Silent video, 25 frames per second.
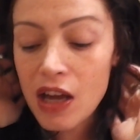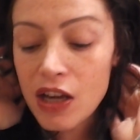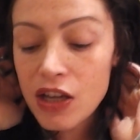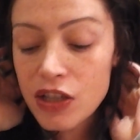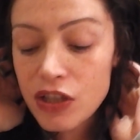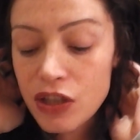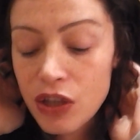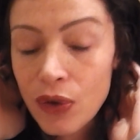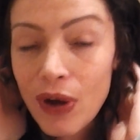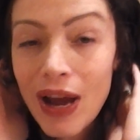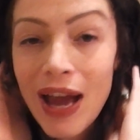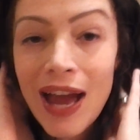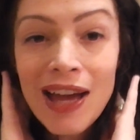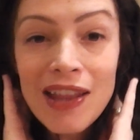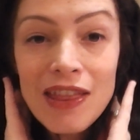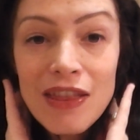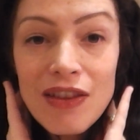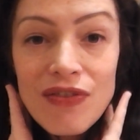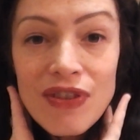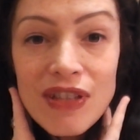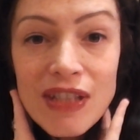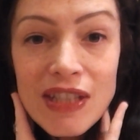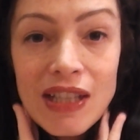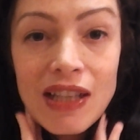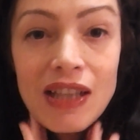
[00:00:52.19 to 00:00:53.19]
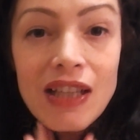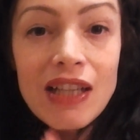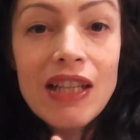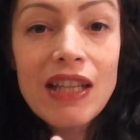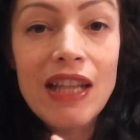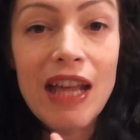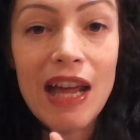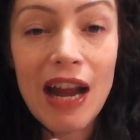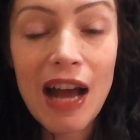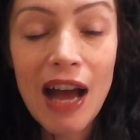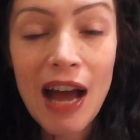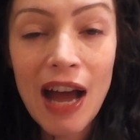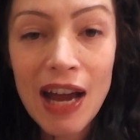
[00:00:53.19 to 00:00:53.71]
So at the facility
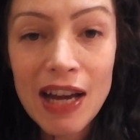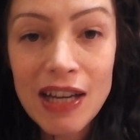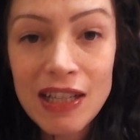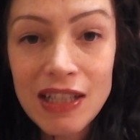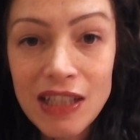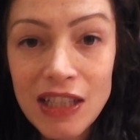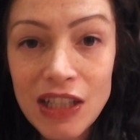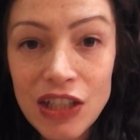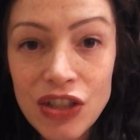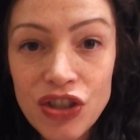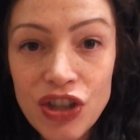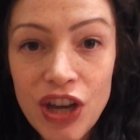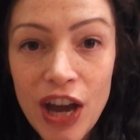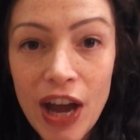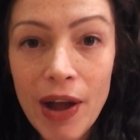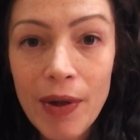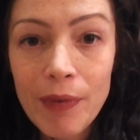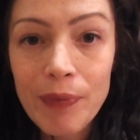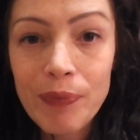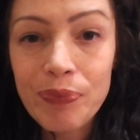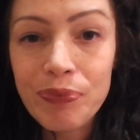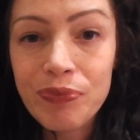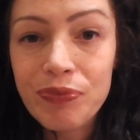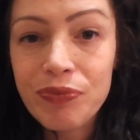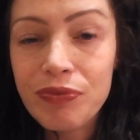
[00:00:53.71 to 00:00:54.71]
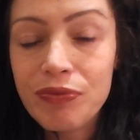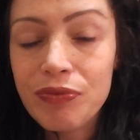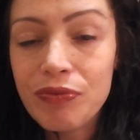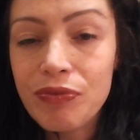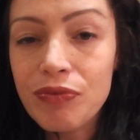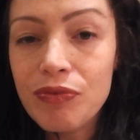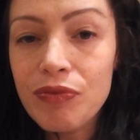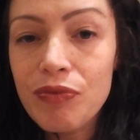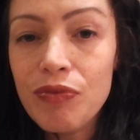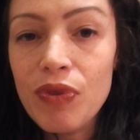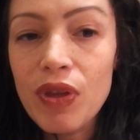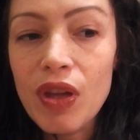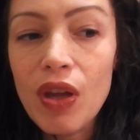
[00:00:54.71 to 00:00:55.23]
that I teach at,
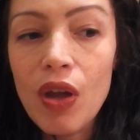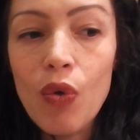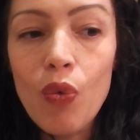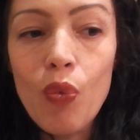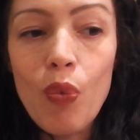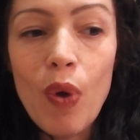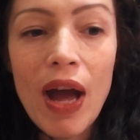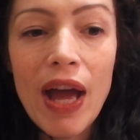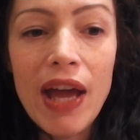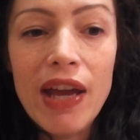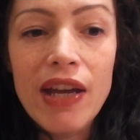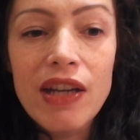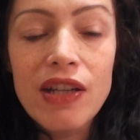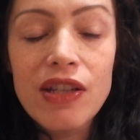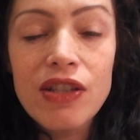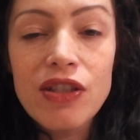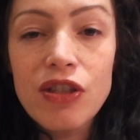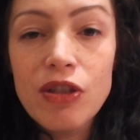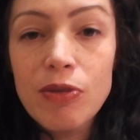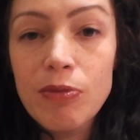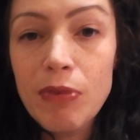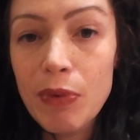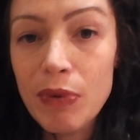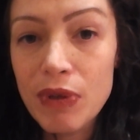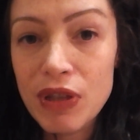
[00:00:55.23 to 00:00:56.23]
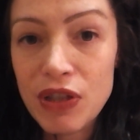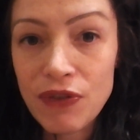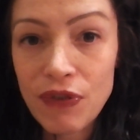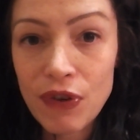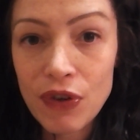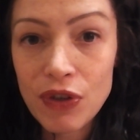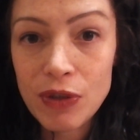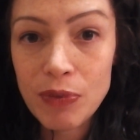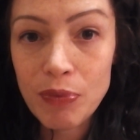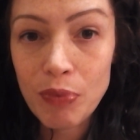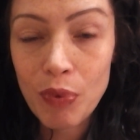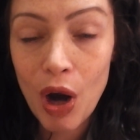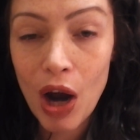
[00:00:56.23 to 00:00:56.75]
when Zumba was
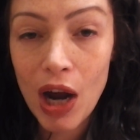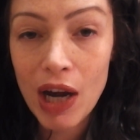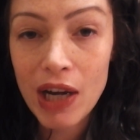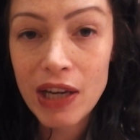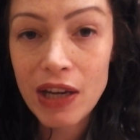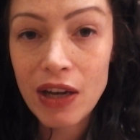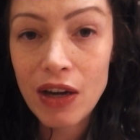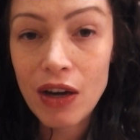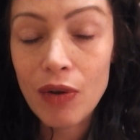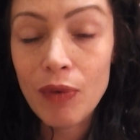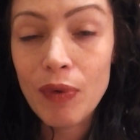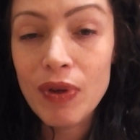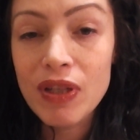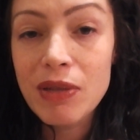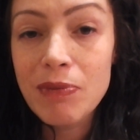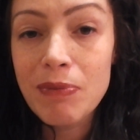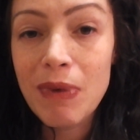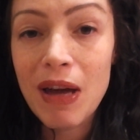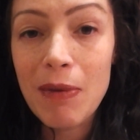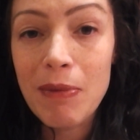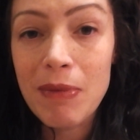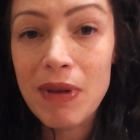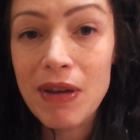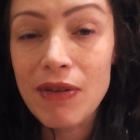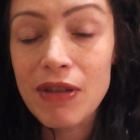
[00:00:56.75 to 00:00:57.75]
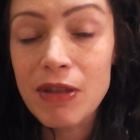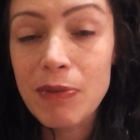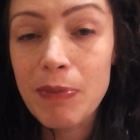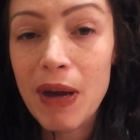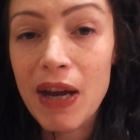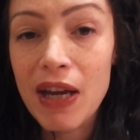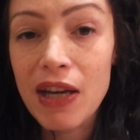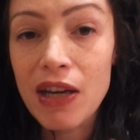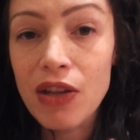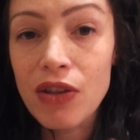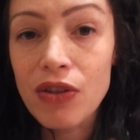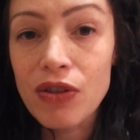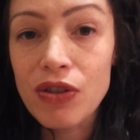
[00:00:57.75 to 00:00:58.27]
first brought here, it wasn't by me, it was by
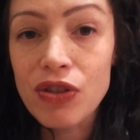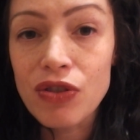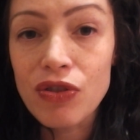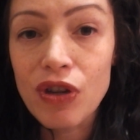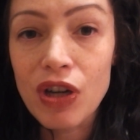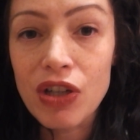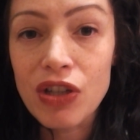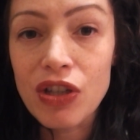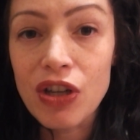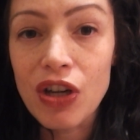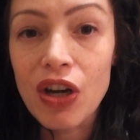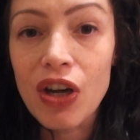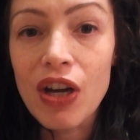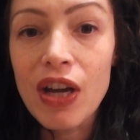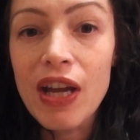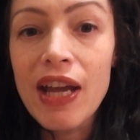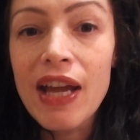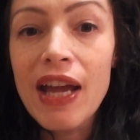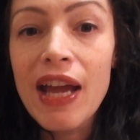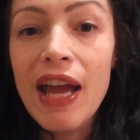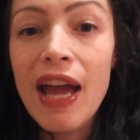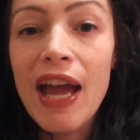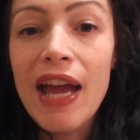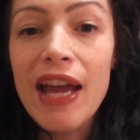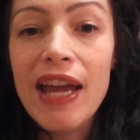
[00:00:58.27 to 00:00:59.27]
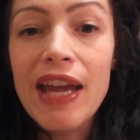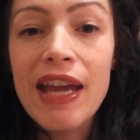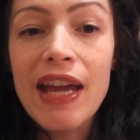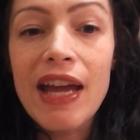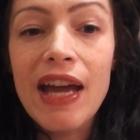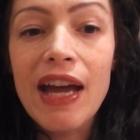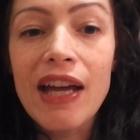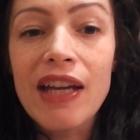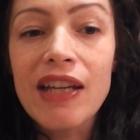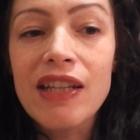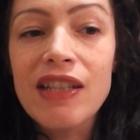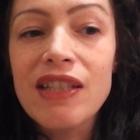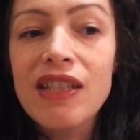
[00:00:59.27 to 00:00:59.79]
another instructor,
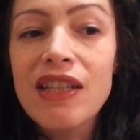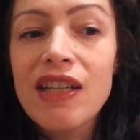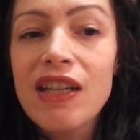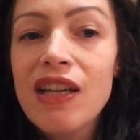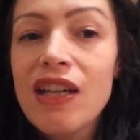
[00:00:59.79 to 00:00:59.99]
and